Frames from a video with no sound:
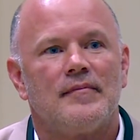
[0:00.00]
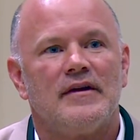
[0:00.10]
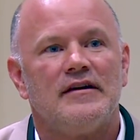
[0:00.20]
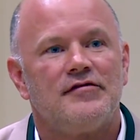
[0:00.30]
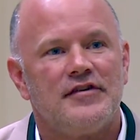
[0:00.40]

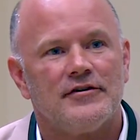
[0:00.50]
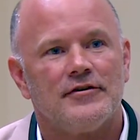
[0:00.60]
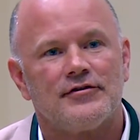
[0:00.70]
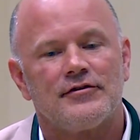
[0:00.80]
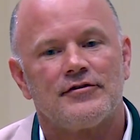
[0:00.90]
It
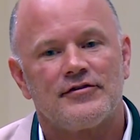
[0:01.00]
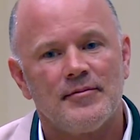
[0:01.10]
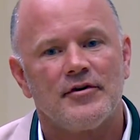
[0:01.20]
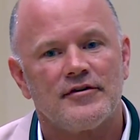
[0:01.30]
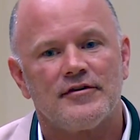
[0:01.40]
feels
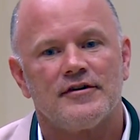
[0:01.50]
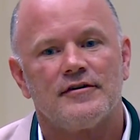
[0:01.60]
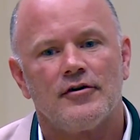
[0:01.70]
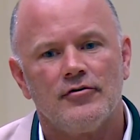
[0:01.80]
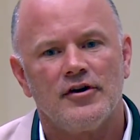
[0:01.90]
similar to
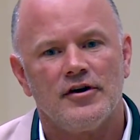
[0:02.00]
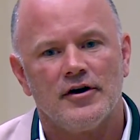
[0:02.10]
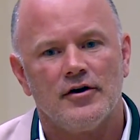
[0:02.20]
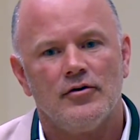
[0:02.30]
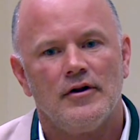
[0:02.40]

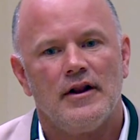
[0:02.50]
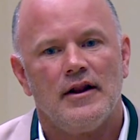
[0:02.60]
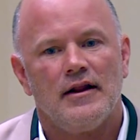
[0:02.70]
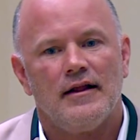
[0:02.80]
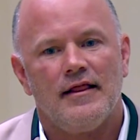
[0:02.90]
Tokyo
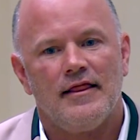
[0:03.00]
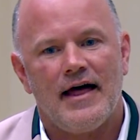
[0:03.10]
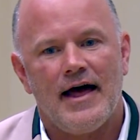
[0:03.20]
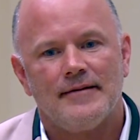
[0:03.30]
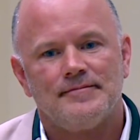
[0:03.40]

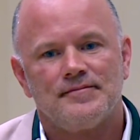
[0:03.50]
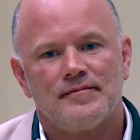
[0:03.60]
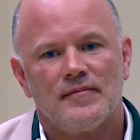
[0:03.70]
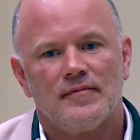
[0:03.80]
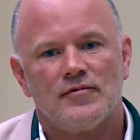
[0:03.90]
that
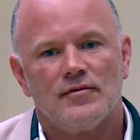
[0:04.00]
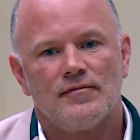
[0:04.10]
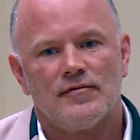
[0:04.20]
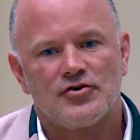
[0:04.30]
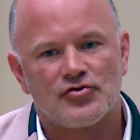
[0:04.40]

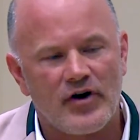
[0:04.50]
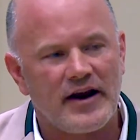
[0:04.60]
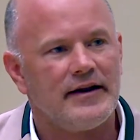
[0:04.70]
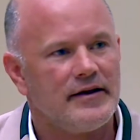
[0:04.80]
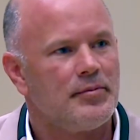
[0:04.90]
the
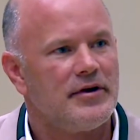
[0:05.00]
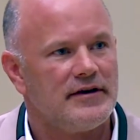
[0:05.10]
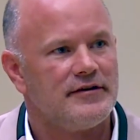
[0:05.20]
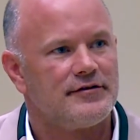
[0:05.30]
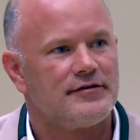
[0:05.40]
trading
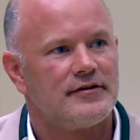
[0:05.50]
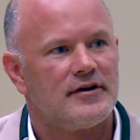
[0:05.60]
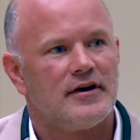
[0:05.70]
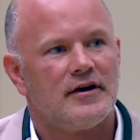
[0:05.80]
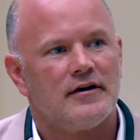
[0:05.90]
piece
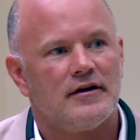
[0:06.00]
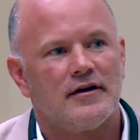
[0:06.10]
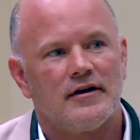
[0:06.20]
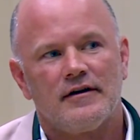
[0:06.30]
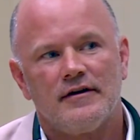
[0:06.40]

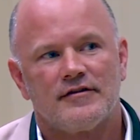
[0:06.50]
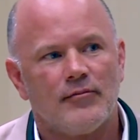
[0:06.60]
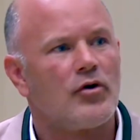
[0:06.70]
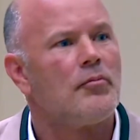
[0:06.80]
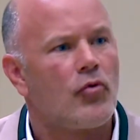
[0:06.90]
is a
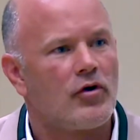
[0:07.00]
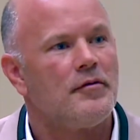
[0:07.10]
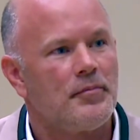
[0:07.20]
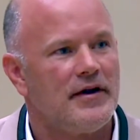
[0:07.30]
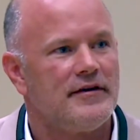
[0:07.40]
more
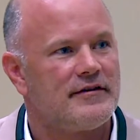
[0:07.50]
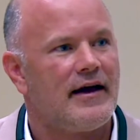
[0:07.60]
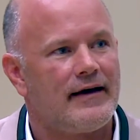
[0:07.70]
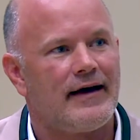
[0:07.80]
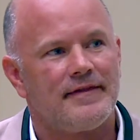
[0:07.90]
important piece
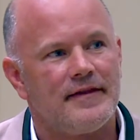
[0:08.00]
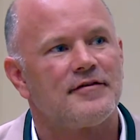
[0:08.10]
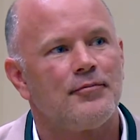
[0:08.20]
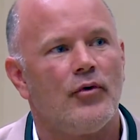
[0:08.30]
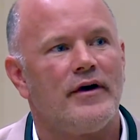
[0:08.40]
at
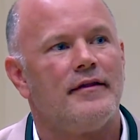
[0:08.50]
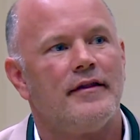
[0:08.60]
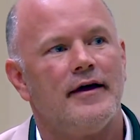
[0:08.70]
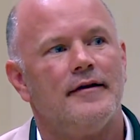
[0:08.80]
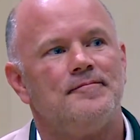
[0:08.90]
this point
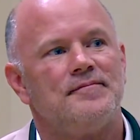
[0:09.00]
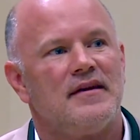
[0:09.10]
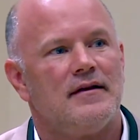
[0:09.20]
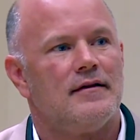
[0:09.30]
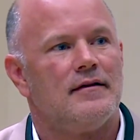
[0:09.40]
than
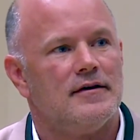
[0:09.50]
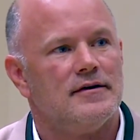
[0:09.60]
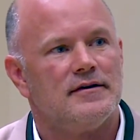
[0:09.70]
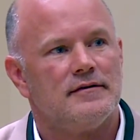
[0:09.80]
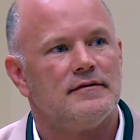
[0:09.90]

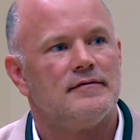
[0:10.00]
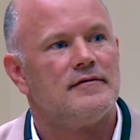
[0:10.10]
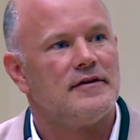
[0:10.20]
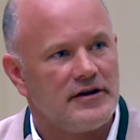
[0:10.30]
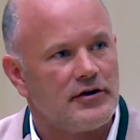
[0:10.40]
the
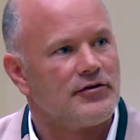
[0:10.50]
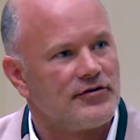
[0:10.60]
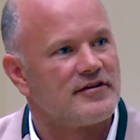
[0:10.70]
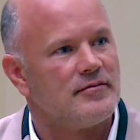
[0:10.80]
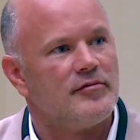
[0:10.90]

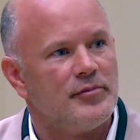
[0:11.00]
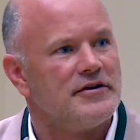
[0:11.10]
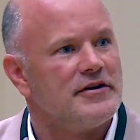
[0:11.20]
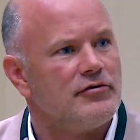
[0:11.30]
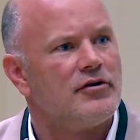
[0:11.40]
ecosystem of
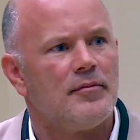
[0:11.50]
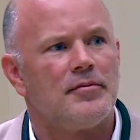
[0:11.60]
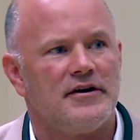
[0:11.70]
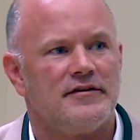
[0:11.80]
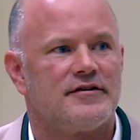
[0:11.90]
building new
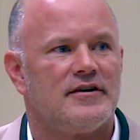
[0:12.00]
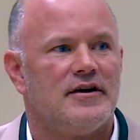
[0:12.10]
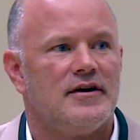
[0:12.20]
companies.